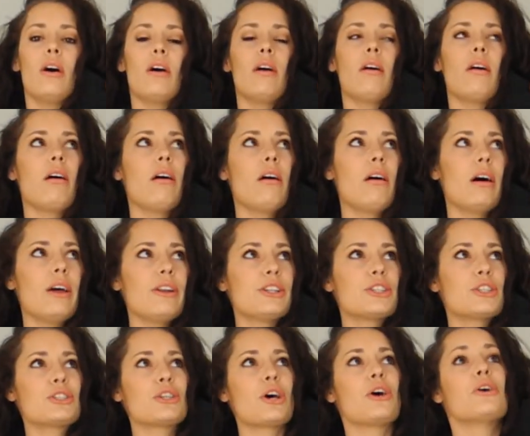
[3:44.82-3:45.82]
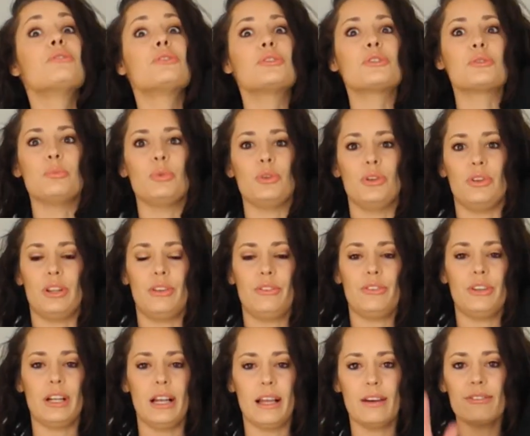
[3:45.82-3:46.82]
oh, it's so smooth.
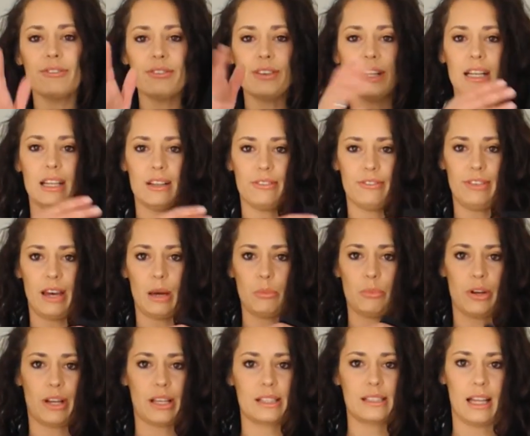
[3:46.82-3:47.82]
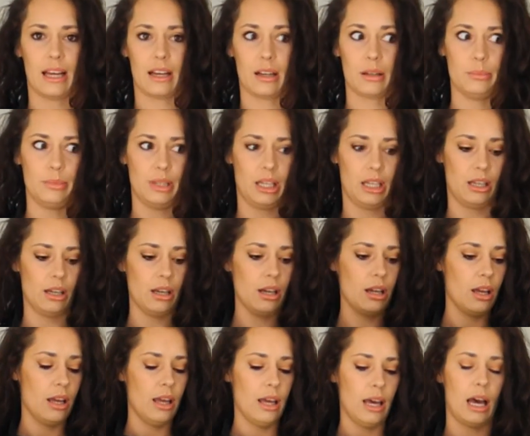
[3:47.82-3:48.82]
If you love feeling fabrics like me,
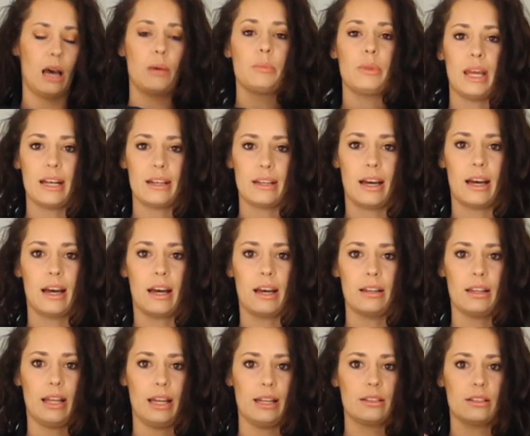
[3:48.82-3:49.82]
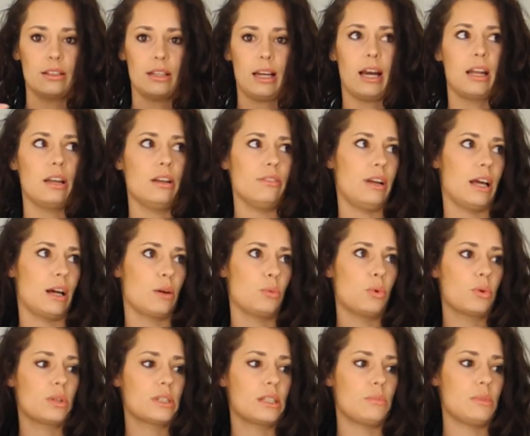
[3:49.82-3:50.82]
I'm that guy that kind of like
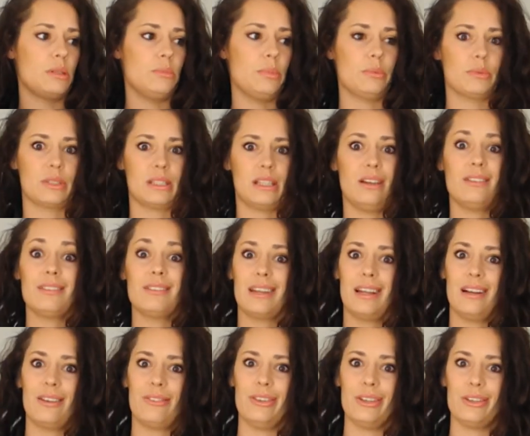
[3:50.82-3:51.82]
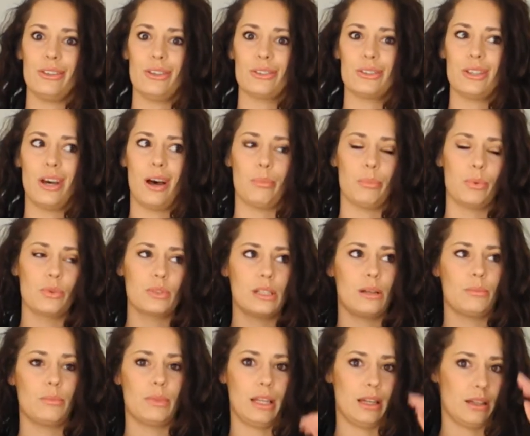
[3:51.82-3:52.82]
walks up to people and say, oh, can I feel your top or
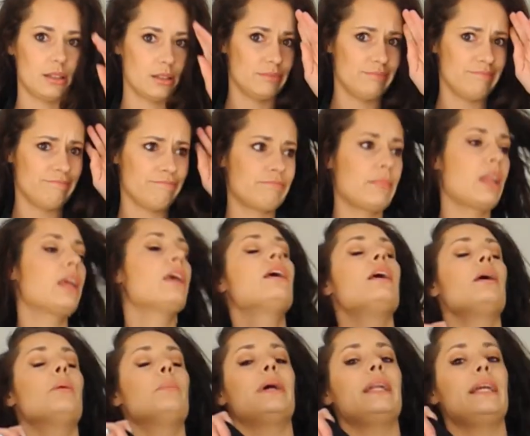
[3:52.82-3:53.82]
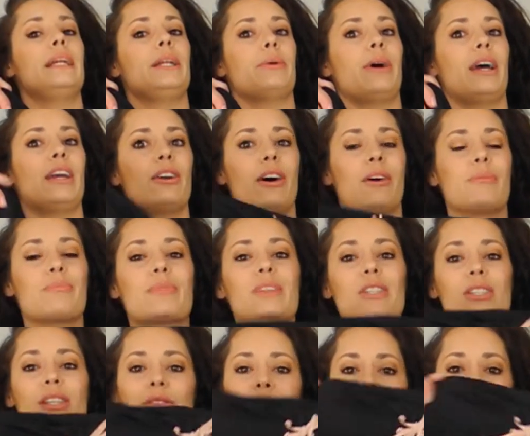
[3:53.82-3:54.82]
something? But anyway, yeah.
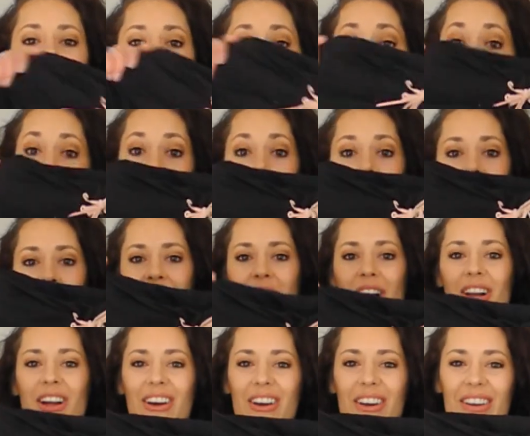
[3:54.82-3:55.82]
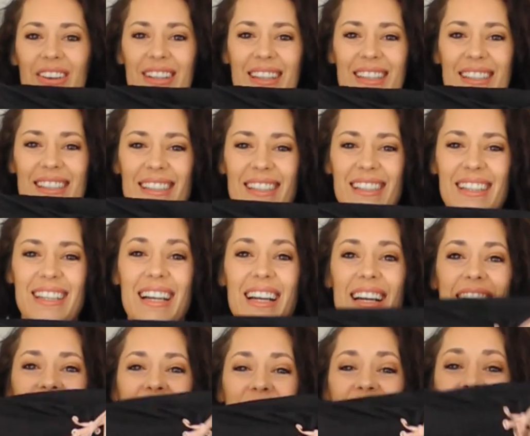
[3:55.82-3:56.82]
So if you like feeling clothes,
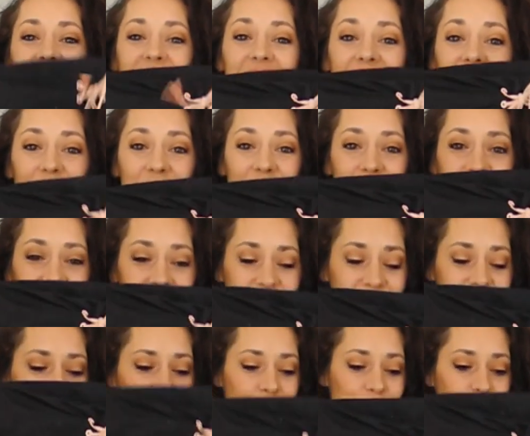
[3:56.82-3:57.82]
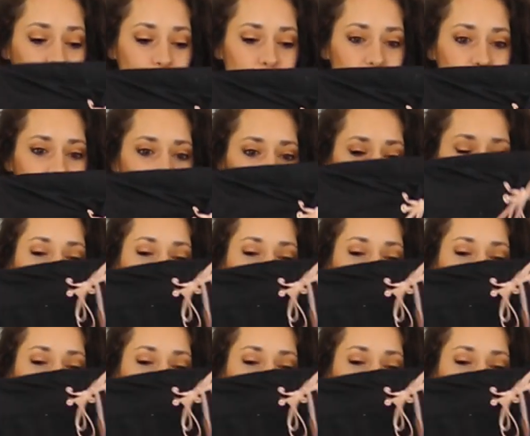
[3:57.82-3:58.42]
then you'll love the feel of the Puma